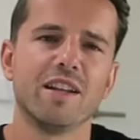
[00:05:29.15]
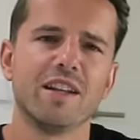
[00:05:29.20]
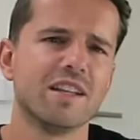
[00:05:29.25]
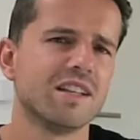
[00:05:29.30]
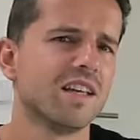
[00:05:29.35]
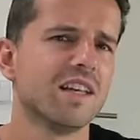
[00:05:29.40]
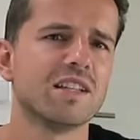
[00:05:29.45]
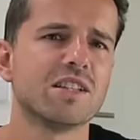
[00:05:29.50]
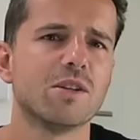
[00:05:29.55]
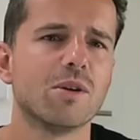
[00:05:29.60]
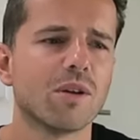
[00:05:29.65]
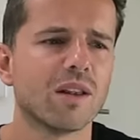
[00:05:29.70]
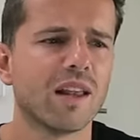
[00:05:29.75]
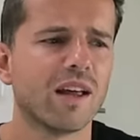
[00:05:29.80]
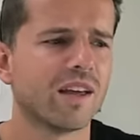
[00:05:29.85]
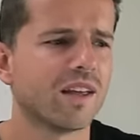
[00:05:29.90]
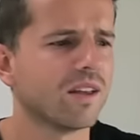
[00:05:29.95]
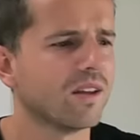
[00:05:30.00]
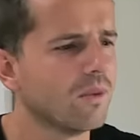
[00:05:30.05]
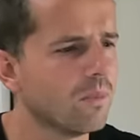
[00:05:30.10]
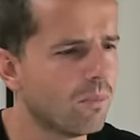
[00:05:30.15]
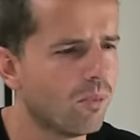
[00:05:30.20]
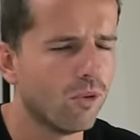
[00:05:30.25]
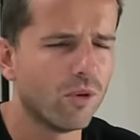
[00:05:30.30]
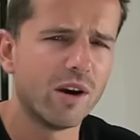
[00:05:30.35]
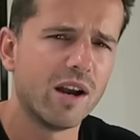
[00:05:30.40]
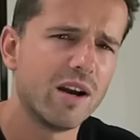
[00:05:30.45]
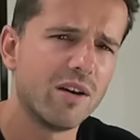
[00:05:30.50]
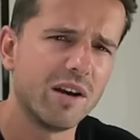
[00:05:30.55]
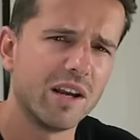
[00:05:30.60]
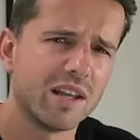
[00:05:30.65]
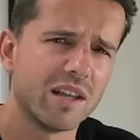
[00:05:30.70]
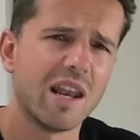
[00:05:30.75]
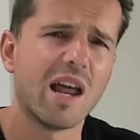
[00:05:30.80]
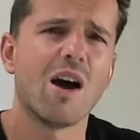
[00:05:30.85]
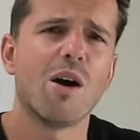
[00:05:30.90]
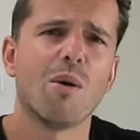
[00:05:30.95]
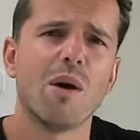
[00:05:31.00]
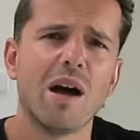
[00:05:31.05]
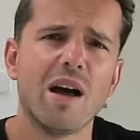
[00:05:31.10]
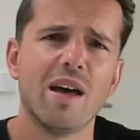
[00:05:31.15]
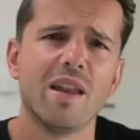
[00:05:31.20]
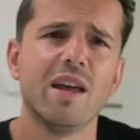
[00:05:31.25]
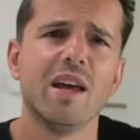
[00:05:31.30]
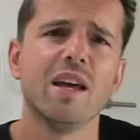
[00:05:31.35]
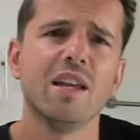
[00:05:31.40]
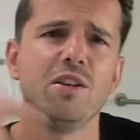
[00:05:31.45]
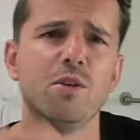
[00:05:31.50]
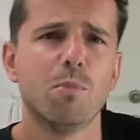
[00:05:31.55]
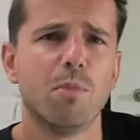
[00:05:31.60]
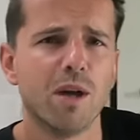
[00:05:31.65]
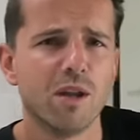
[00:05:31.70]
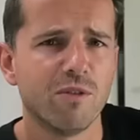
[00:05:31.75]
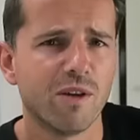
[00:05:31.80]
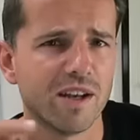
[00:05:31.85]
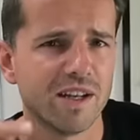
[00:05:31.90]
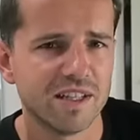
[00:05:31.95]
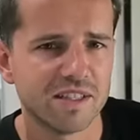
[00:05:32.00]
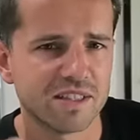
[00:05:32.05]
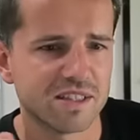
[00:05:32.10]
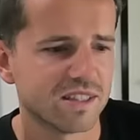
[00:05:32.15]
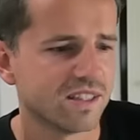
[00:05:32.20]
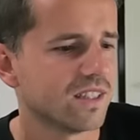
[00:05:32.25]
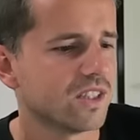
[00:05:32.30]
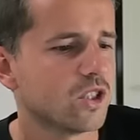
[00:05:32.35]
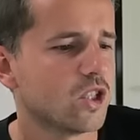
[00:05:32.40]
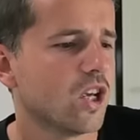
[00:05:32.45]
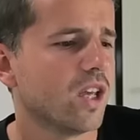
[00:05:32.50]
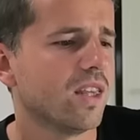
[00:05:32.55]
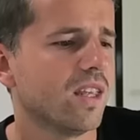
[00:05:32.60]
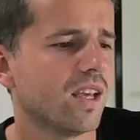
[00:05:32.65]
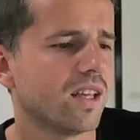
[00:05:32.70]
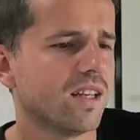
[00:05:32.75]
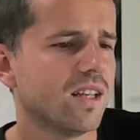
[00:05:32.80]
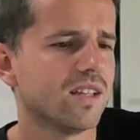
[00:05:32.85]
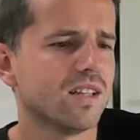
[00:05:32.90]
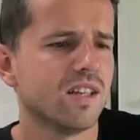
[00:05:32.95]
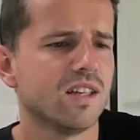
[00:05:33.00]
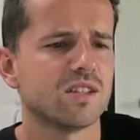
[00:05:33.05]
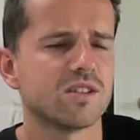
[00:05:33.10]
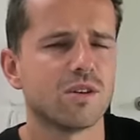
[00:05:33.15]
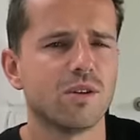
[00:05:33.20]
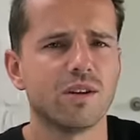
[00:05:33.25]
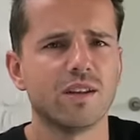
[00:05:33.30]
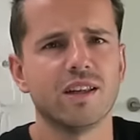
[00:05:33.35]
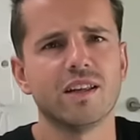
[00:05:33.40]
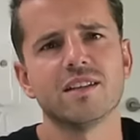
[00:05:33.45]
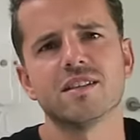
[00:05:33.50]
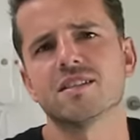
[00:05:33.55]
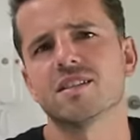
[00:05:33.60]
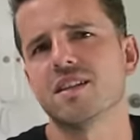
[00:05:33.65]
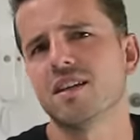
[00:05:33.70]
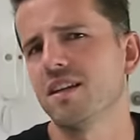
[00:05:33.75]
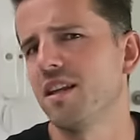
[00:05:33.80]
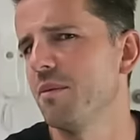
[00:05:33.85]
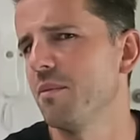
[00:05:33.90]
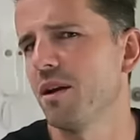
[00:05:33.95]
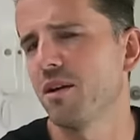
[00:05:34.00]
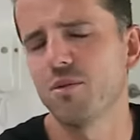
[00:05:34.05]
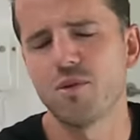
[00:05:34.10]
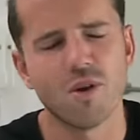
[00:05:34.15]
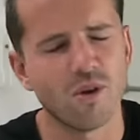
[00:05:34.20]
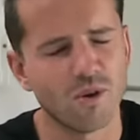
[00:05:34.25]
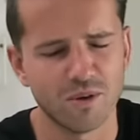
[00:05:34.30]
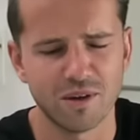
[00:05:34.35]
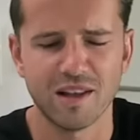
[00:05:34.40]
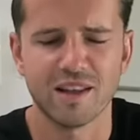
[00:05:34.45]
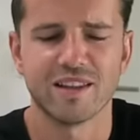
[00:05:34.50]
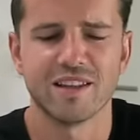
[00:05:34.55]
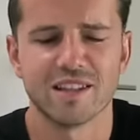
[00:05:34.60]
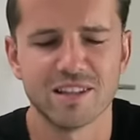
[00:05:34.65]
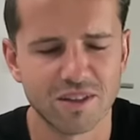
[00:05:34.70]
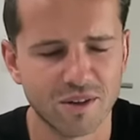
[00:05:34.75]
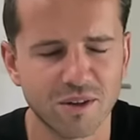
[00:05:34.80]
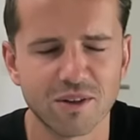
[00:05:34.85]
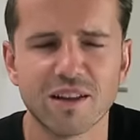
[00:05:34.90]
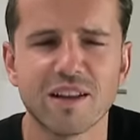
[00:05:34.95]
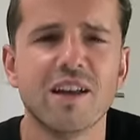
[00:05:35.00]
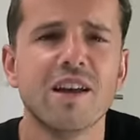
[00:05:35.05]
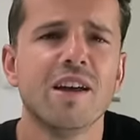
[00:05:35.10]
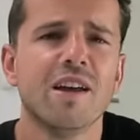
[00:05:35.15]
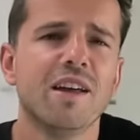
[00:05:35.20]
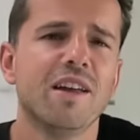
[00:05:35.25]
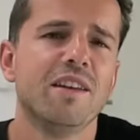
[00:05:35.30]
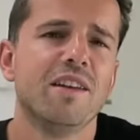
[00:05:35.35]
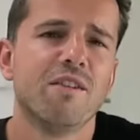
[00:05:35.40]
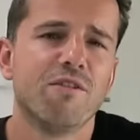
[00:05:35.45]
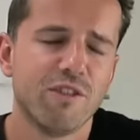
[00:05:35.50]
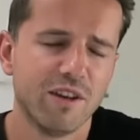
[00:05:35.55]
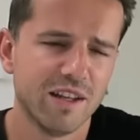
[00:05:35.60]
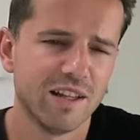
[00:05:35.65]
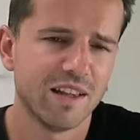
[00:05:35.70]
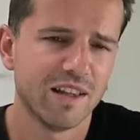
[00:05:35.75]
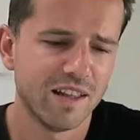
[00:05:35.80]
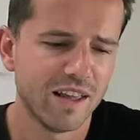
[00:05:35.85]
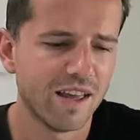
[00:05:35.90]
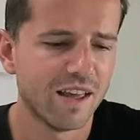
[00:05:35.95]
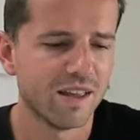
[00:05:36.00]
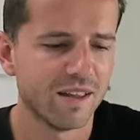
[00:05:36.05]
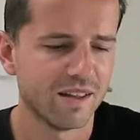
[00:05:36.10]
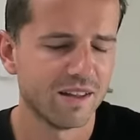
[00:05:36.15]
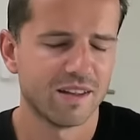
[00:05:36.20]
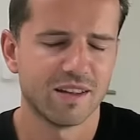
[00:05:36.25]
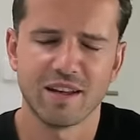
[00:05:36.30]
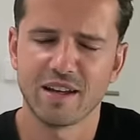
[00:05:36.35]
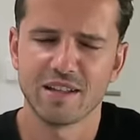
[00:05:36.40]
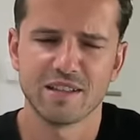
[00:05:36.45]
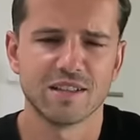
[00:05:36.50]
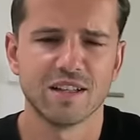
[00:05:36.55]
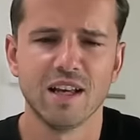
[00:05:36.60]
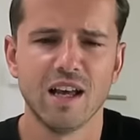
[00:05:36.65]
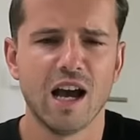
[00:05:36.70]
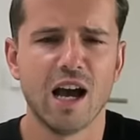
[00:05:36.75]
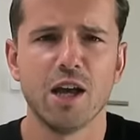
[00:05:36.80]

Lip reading: It's not like, poor Erik, now the bad one is Cenek, that he's kicked him out. No, it's not, definitely, yeah, guys.